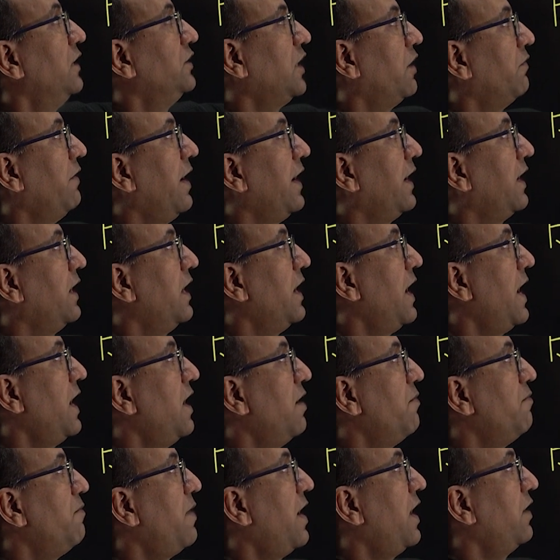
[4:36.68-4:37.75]
cervical and
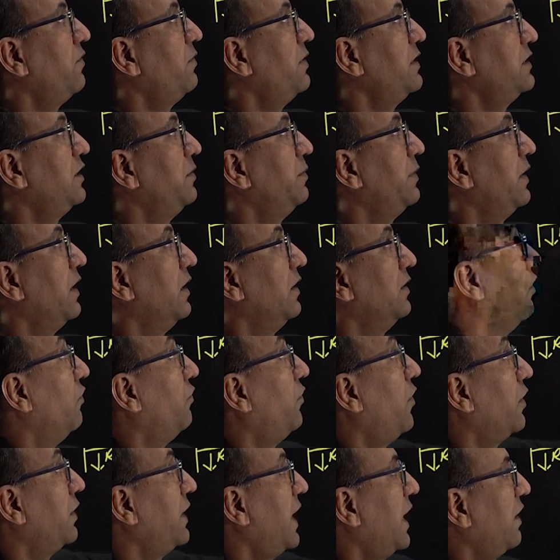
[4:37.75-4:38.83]
lumbar vertebra?
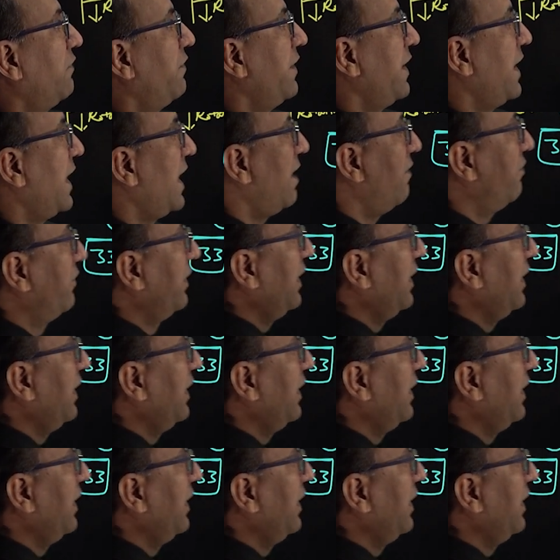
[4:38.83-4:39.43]
For that we have